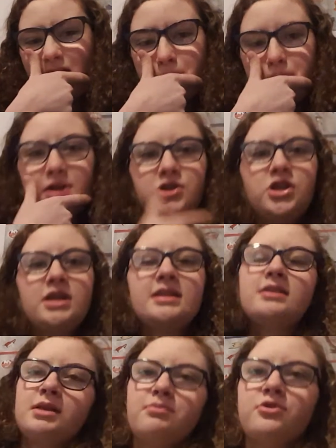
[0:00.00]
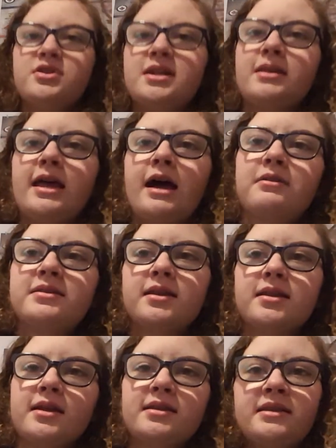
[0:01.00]
But she's the only person in the house
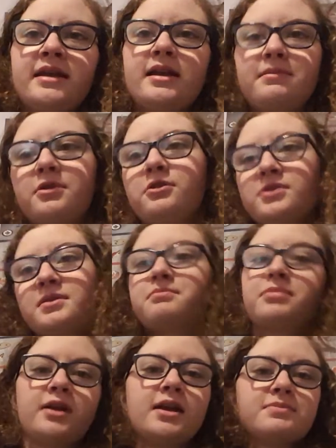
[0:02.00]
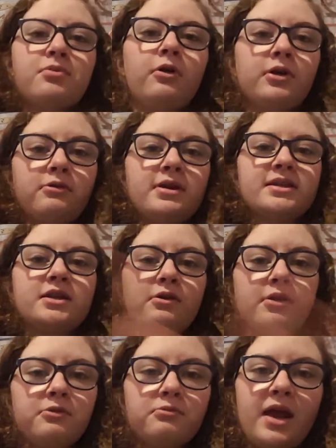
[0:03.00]
that does get it, because polio is
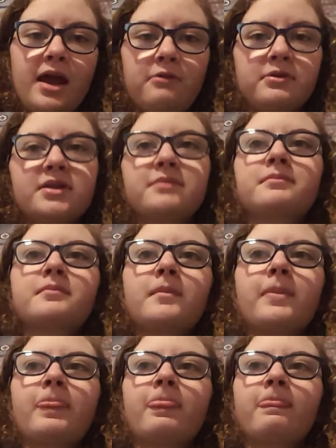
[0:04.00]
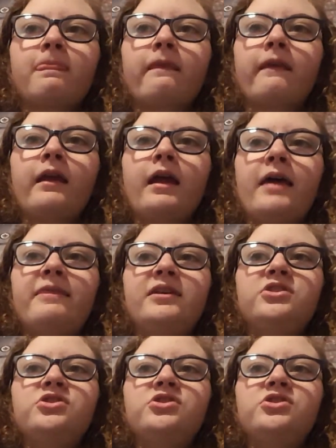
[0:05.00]
going around. I think